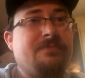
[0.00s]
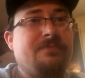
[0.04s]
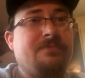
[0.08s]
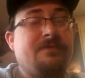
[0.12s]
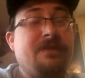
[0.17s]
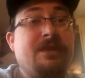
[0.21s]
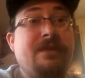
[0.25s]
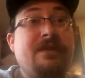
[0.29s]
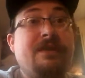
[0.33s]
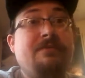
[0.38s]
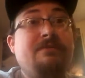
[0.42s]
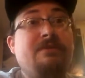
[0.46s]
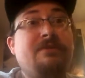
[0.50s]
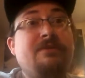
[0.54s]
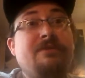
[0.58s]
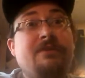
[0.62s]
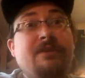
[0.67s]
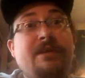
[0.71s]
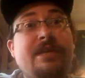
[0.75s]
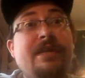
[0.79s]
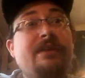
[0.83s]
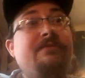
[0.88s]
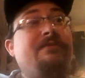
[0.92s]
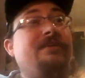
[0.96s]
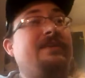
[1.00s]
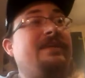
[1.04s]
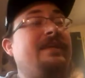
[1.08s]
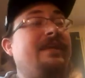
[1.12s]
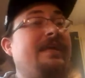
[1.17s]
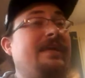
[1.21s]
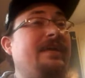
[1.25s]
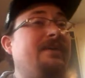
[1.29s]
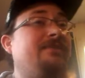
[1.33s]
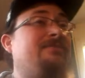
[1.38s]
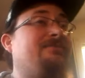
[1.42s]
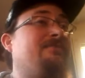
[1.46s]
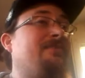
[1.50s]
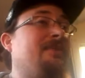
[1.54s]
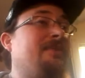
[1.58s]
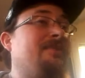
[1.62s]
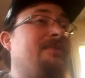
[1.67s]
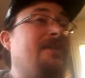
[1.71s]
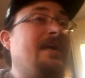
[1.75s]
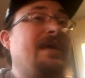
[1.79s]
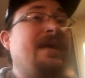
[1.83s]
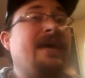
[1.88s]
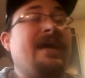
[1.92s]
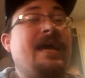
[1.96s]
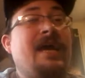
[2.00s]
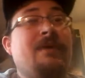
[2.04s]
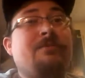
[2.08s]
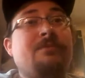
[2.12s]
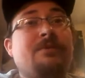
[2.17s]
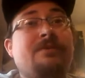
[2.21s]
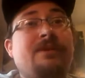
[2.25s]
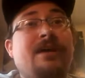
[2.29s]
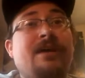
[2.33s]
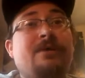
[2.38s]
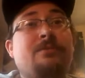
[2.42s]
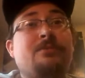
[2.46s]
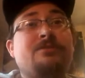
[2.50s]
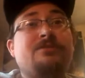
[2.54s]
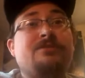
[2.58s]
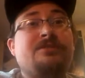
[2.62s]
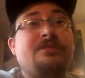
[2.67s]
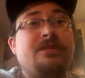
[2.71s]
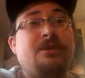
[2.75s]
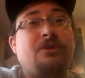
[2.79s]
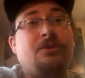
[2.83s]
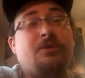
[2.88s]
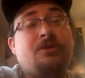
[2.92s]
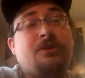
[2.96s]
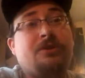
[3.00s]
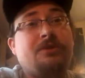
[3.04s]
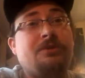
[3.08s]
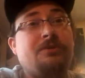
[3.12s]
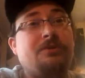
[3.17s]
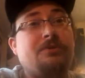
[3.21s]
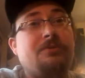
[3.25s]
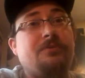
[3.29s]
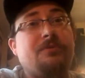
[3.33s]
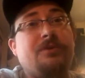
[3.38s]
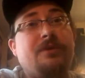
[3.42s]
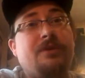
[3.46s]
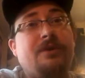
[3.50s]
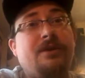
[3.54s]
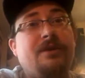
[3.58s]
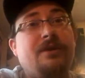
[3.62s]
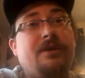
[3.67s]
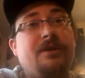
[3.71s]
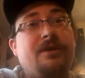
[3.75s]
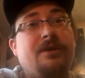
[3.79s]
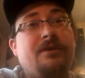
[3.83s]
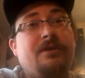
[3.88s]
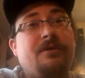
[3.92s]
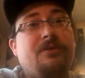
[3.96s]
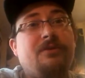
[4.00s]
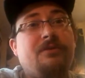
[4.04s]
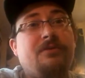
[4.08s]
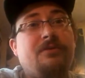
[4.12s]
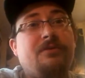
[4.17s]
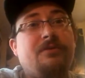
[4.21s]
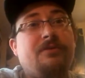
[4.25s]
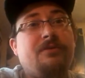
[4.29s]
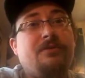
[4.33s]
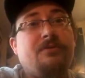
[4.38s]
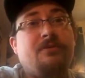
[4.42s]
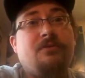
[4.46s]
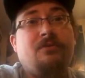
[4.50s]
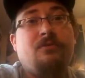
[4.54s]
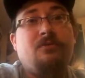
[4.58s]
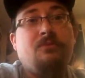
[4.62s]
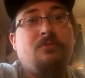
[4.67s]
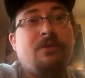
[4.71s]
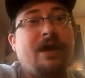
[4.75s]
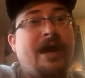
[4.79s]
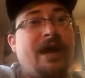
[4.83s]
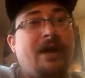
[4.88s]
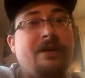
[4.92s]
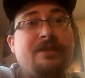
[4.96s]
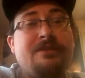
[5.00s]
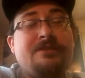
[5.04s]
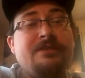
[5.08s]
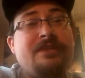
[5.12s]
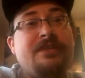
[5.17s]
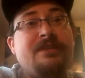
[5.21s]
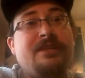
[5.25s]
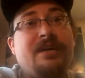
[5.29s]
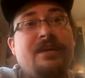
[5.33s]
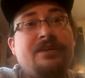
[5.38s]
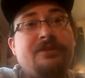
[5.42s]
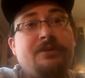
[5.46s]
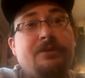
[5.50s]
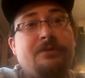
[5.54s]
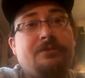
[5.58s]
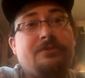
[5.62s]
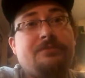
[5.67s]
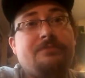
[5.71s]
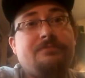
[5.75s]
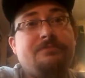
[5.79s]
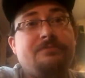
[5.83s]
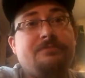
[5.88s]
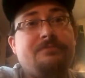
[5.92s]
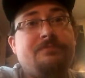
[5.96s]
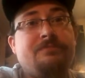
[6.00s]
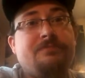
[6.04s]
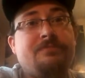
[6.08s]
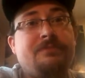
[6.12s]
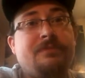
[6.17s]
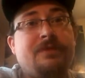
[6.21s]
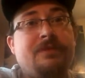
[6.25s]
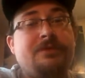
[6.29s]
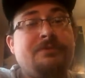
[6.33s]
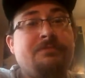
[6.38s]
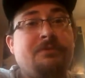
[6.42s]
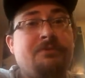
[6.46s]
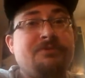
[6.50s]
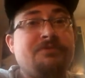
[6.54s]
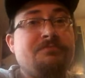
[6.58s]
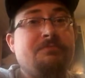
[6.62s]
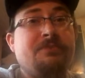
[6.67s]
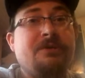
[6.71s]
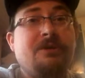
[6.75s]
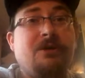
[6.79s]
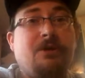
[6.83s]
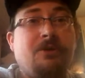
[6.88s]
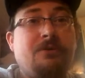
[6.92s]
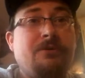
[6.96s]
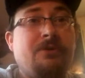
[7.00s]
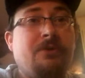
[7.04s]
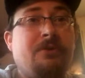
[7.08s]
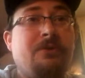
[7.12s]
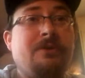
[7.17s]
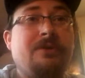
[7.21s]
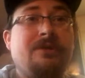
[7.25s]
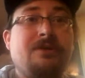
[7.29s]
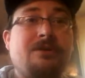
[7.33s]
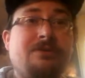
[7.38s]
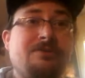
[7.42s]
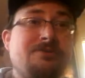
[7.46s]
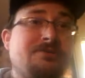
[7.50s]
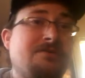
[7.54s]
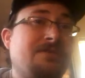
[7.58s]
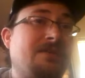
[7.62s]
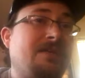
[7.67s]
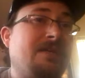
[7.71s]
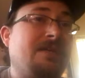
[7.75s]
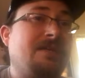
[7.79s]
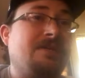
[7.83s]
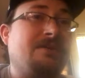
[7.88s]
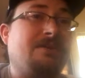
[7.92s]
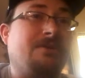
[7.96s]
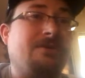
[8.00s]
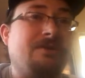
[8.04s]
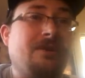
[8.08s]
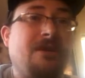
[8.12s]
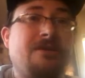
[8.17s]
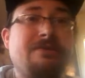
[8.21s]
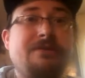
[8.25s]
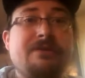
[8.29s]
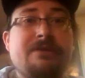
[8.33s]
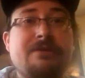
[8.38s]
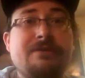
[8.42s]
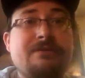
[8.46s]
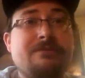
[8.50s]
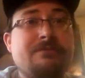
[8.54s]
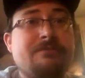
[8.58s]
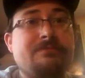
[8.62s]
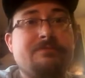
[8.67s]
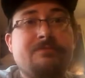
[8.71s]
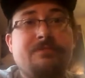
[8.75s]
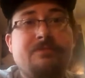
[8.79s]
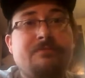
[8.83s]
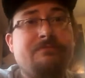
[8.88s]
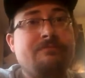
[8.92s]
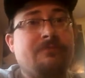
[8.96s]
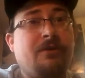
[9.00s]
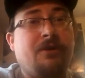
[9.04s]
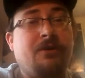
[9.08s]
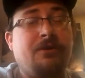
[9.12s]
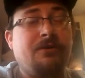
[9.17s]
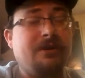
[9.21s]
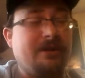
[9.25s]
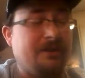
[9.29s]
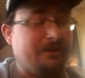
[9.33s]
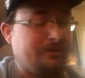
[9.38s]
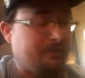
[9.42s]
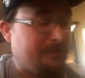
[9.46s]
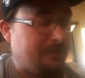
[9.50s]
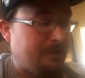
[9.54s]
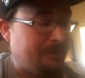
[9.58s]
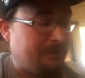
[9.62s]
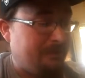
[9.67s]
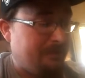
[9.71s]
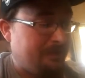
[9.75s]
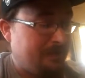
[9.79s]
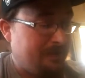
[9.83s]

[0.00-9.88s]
And even if that happened, I would still argue, how does he not know? He's supposed to be all-knowing, all-seeing, all-loving, all that crap.